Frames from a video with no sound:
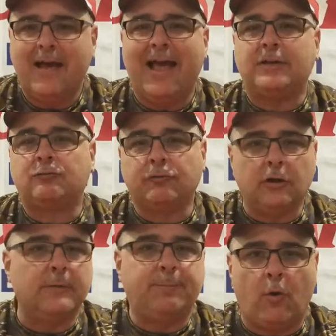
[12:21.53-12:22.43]
it's
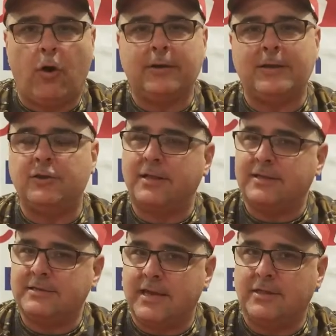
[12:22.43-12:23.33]
real important that you get
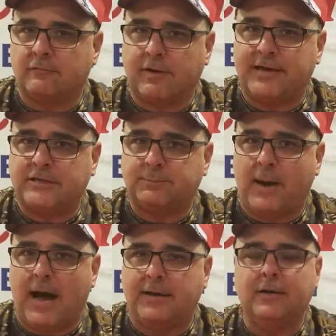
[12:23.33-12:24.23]
these in the right
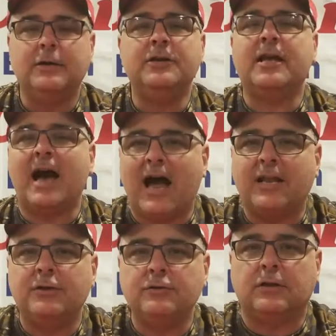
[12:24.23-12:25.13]
spot. You got
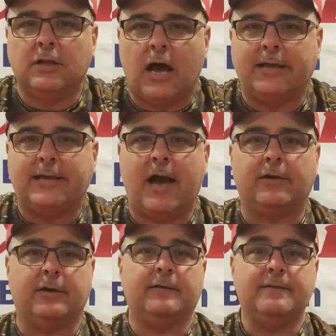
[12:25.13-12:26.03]
to use a line
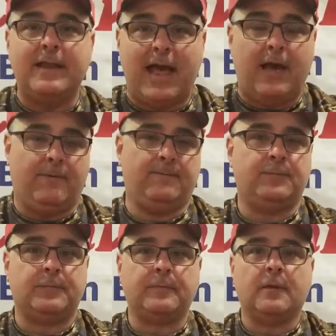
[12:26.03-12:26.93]
counter. Now,
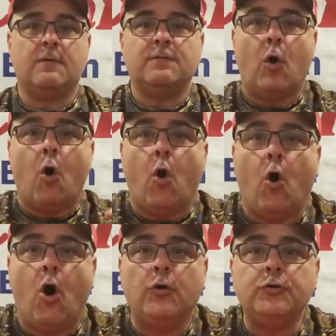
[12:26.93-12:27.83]
for
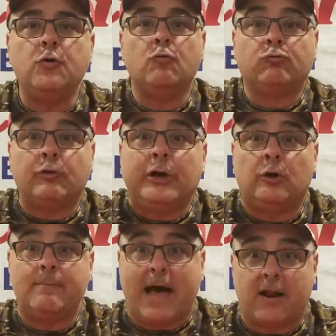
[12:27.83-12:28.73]
all you
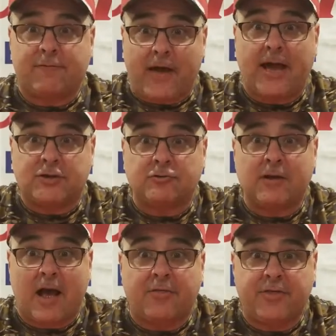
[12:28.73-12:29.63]
real manufacturers
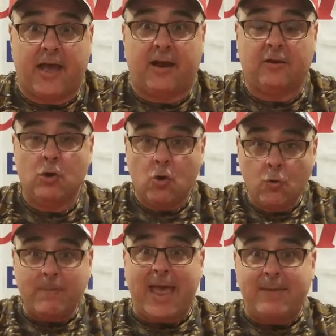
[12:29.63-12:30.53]
out there
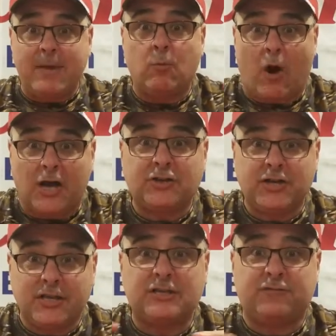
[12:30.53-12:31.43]
who may be
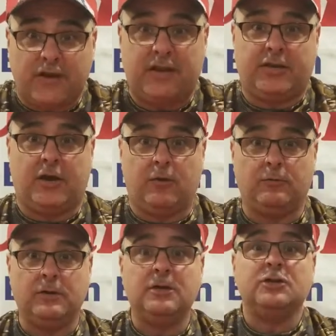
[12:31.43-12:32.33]
watching this
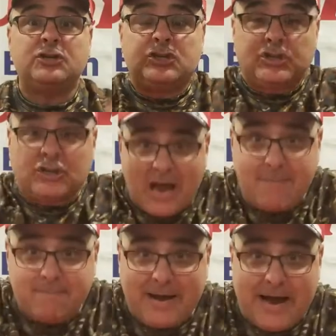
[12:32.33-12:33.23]
video,
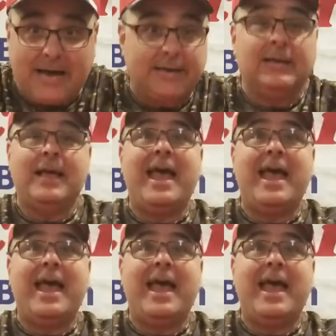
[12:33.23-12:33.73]
somebody,